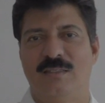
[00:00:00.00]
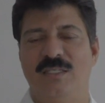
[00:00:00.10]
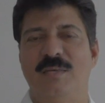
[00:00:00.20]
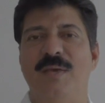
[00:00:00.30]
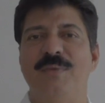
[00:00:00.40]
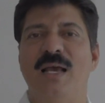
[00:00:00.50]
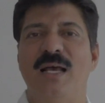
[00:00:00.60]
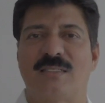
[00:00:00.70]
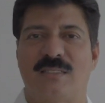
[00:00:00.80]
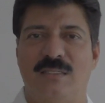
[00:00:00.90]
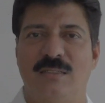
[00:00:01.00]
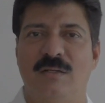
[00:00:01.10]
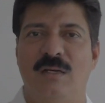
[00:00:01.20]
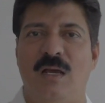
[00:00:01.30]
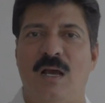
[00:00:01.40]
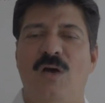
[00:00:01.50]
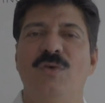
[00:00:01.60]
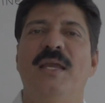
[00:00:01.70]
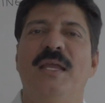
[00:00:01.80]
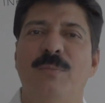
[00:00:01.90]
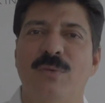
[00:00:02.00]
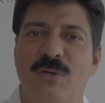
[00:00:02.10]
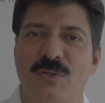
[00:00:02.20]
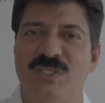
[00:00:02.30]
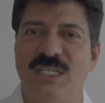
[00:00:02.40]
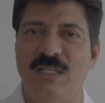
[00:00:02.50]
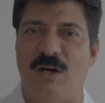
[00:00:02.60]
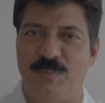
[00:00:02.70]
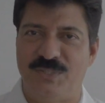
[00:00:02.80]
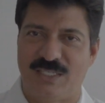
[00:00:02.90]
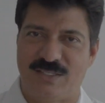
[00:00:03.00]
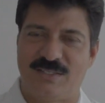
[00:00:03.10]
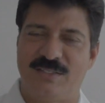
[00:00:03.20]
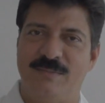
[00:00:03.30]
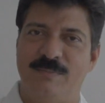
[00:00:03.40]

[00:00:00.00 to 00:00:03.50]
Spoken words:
You may be asked, how we are able to see the objects?